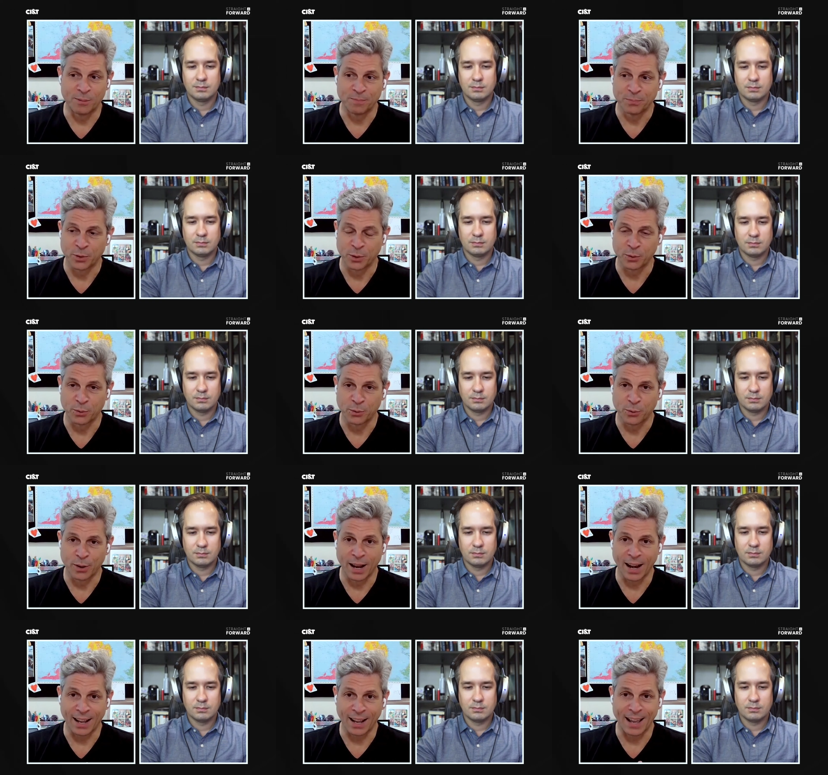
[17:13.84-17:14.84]
Speaker 1: well. So
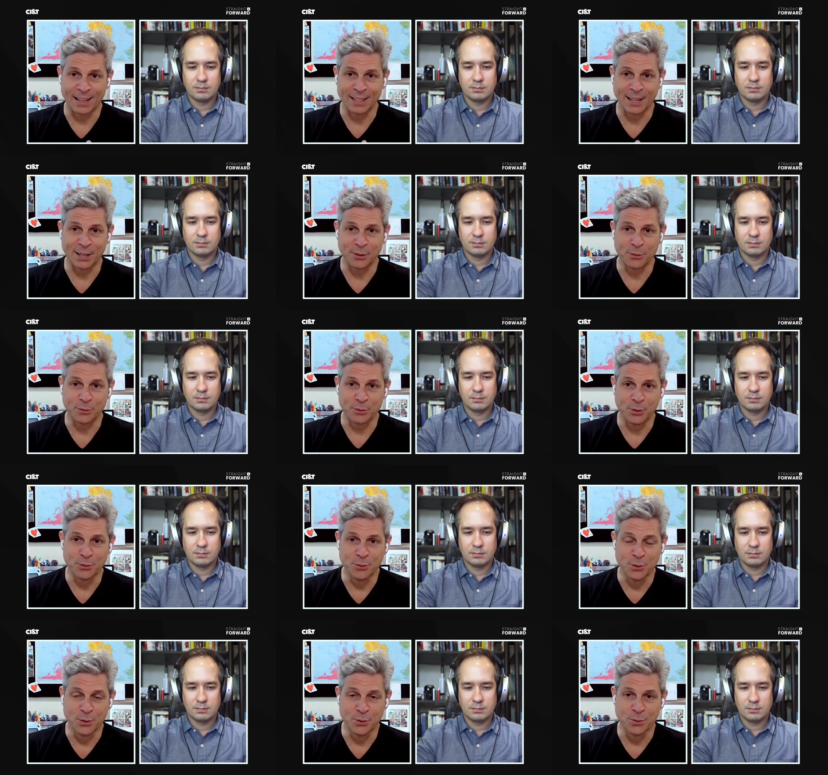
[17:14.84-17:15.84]
gl- glad that you
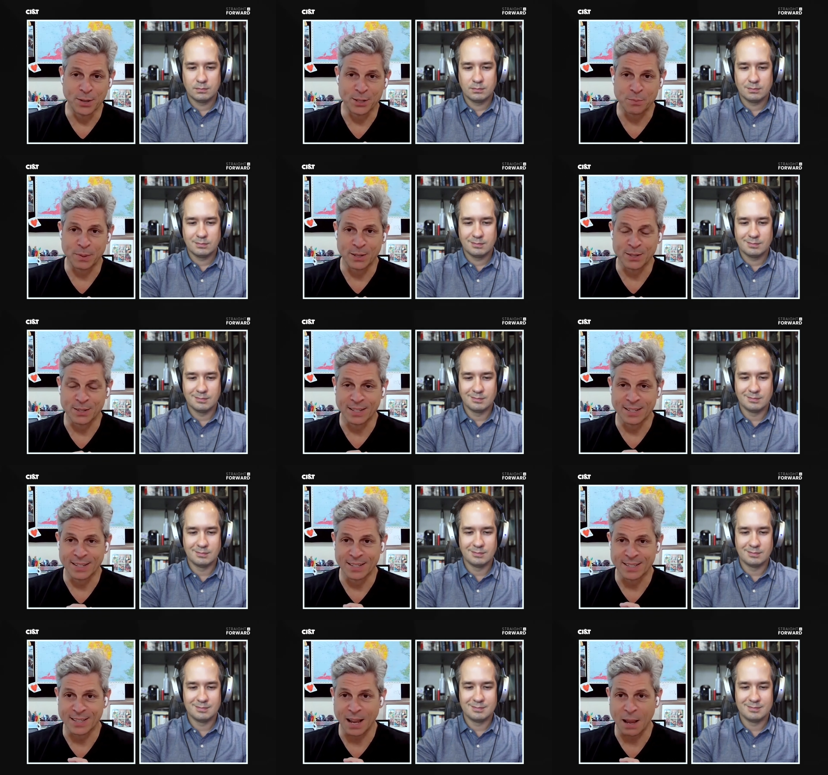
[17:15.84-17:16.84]
you you experienced
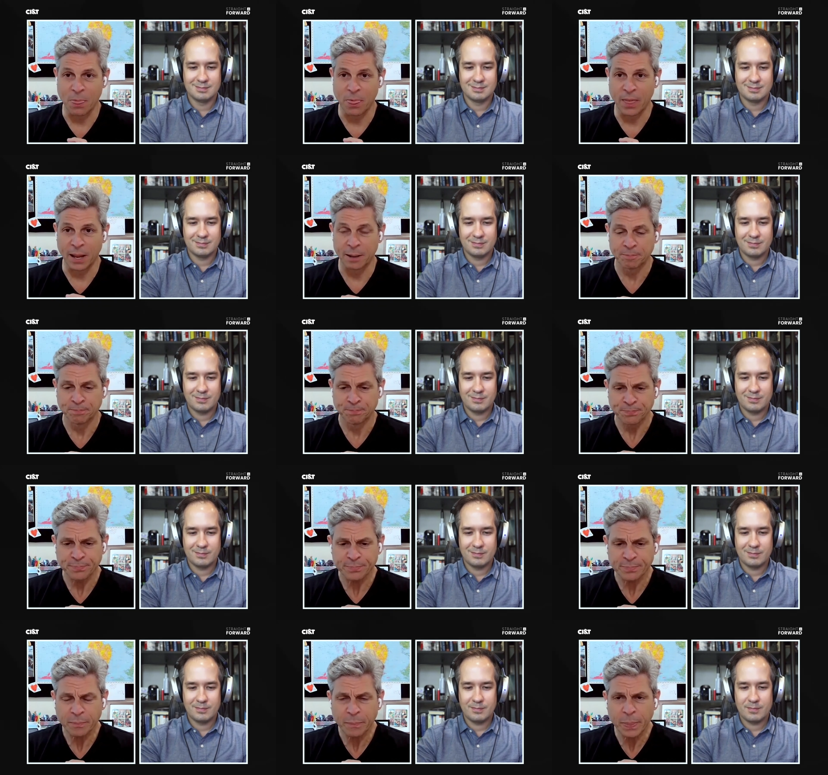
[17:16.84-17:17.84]
the, the same thing.
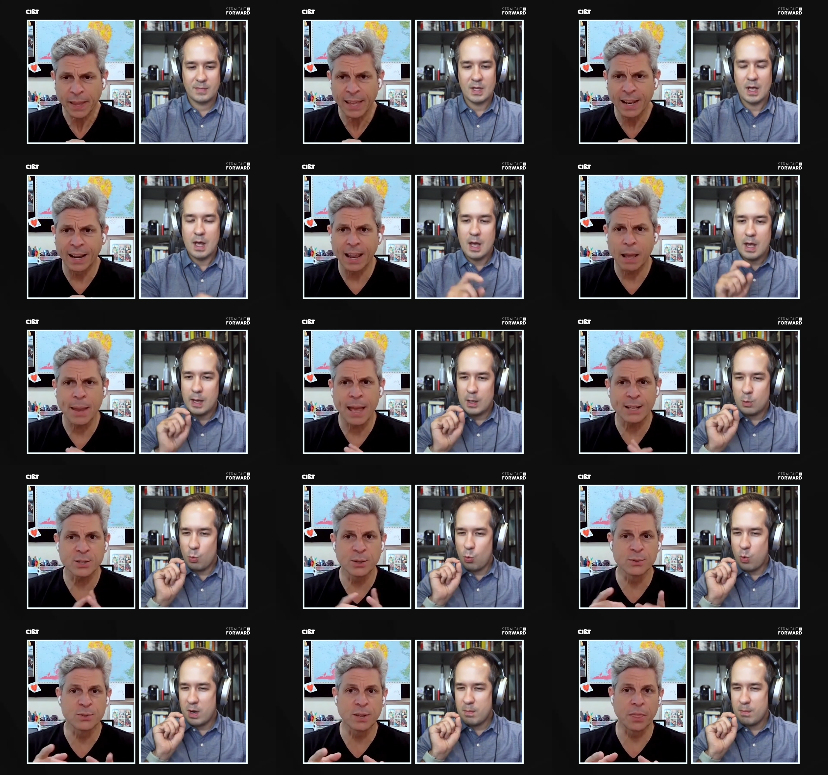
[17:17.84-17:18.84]
You know, let me
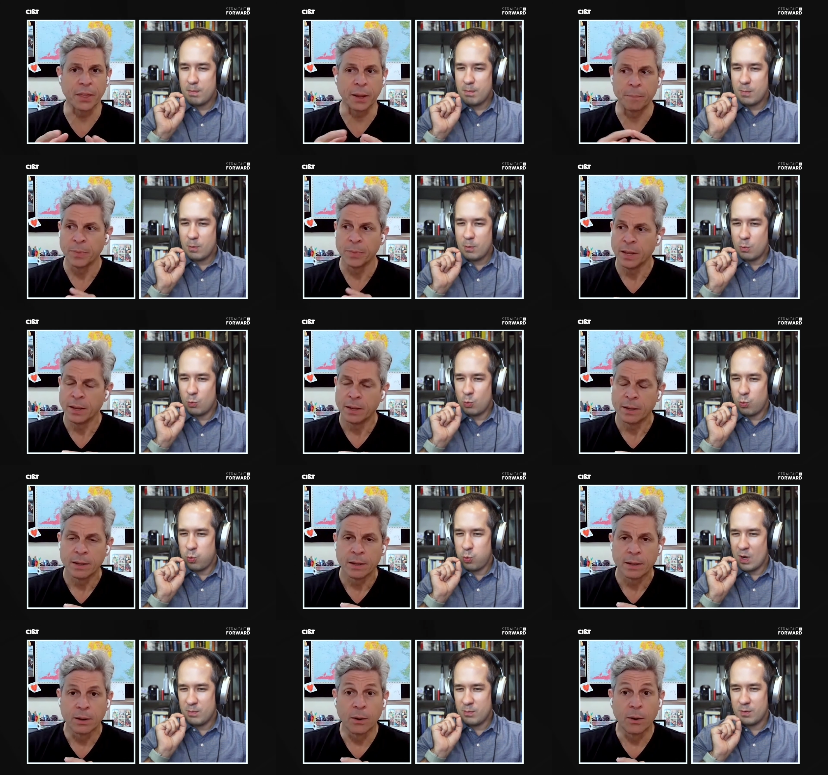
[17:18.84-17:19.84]
ask you one, something.
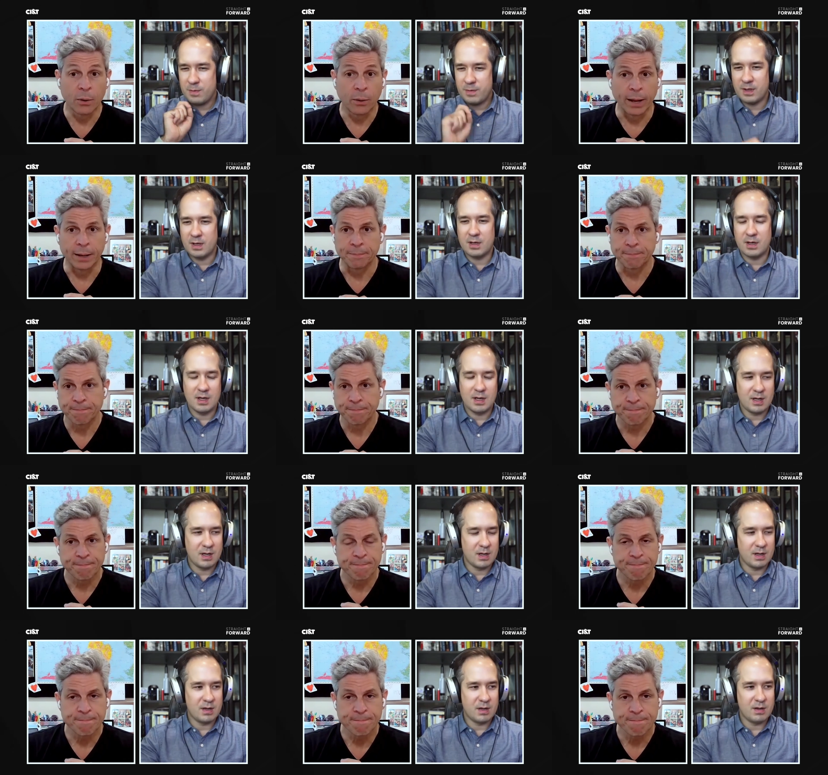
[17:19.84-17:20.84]
Speaker 2: One more thing
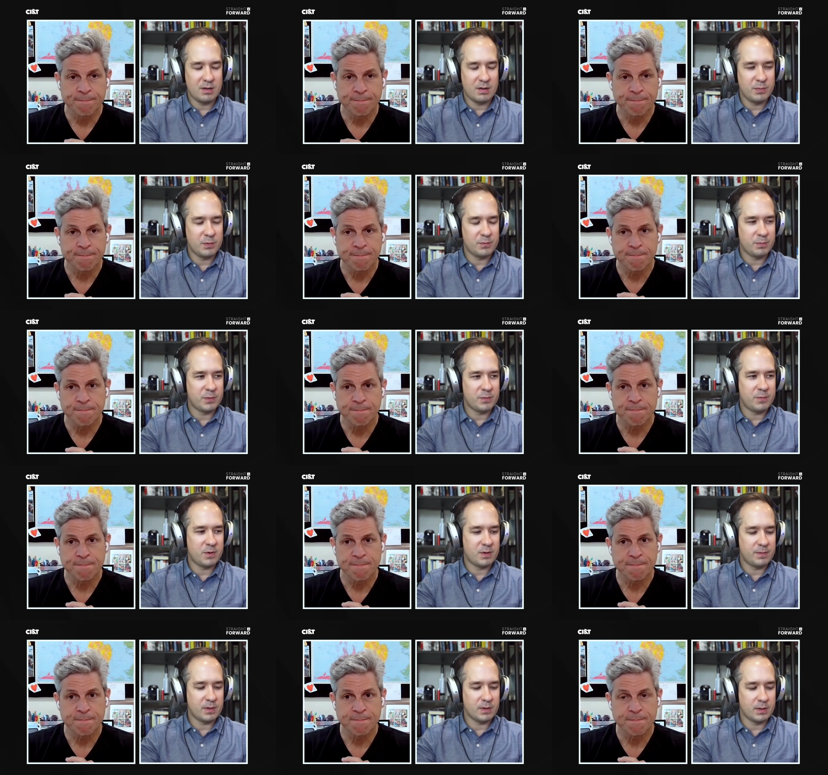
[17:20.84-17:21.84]
uh,
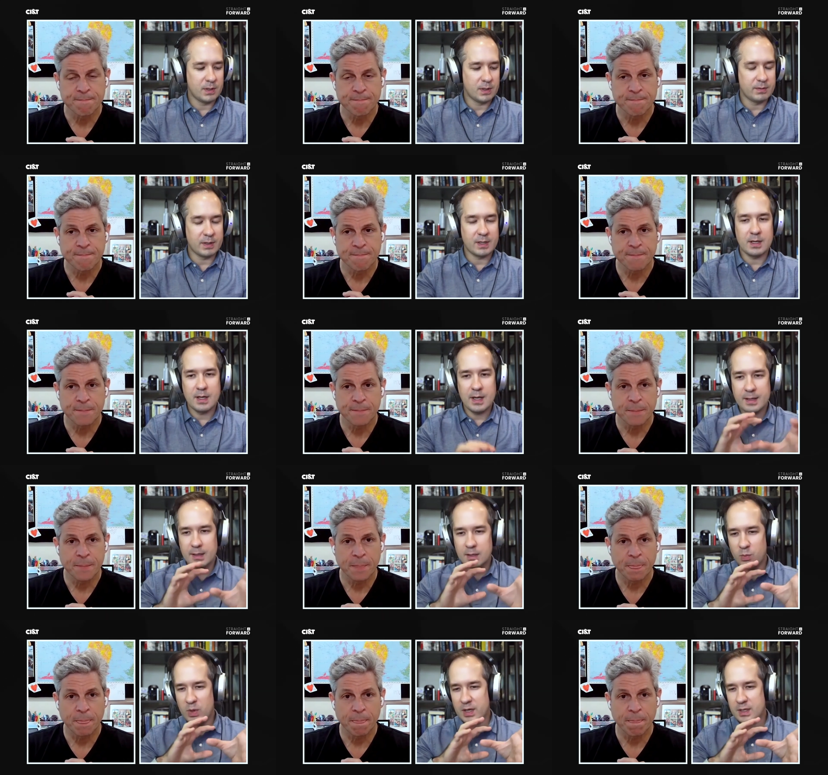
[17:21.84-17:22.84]
before I forgot it. Like
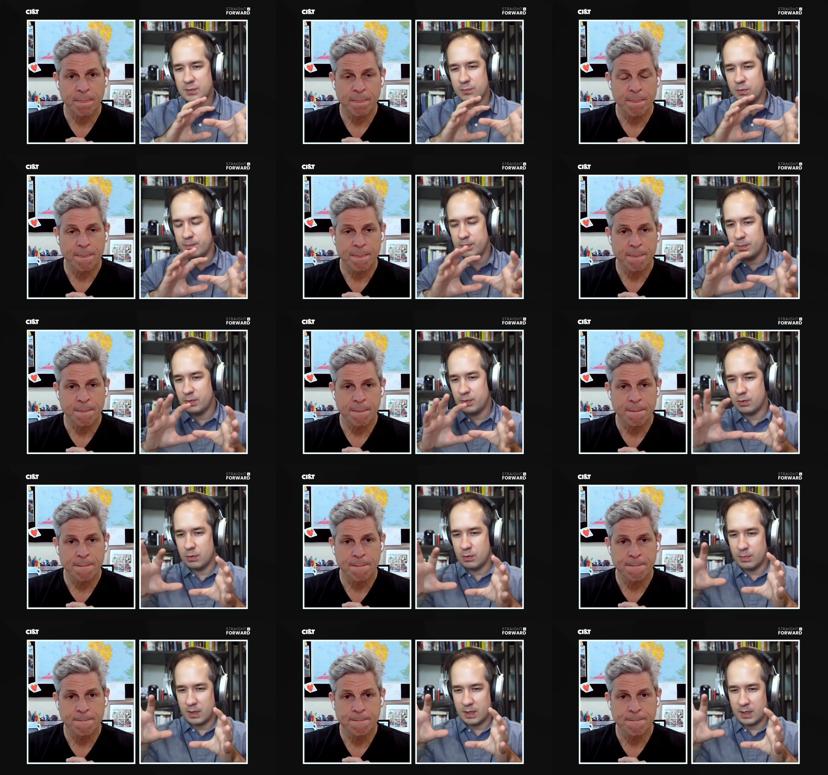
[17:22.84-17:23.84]
an advice for
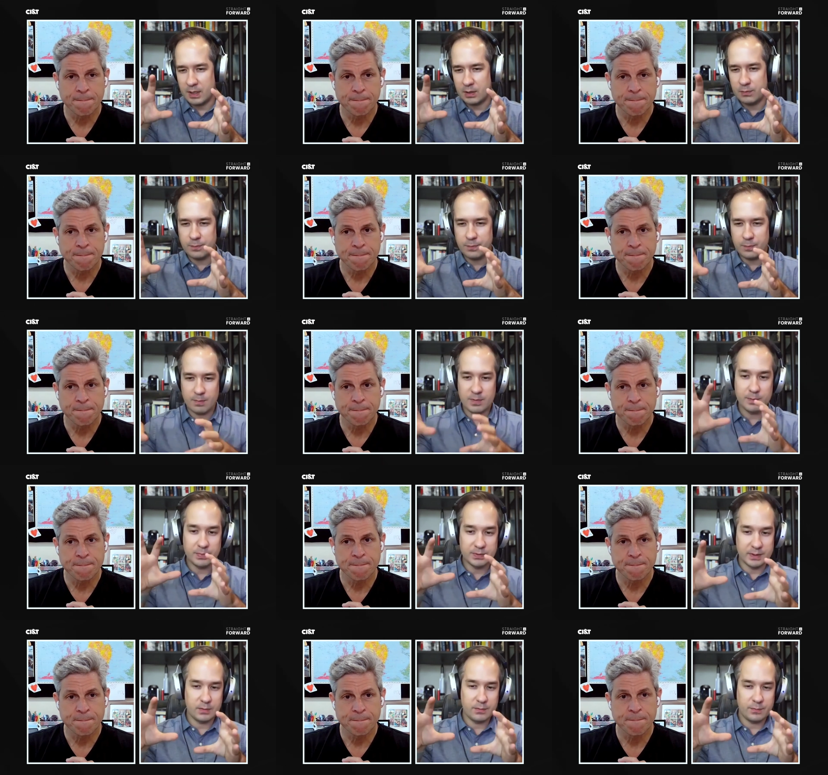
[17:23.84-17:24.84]
people who migrate from
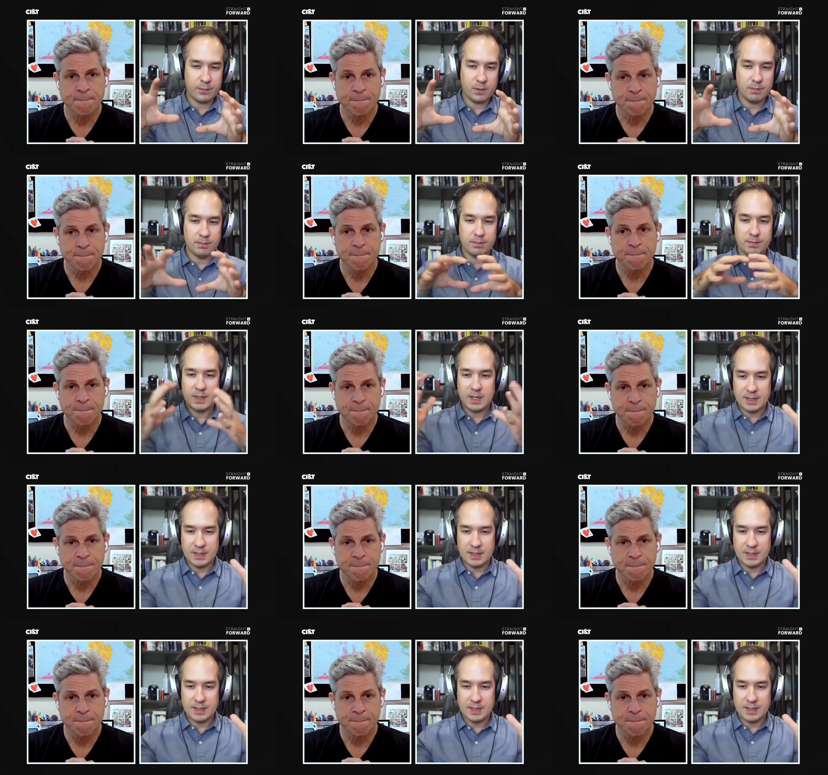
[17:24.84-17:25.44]
the plat- from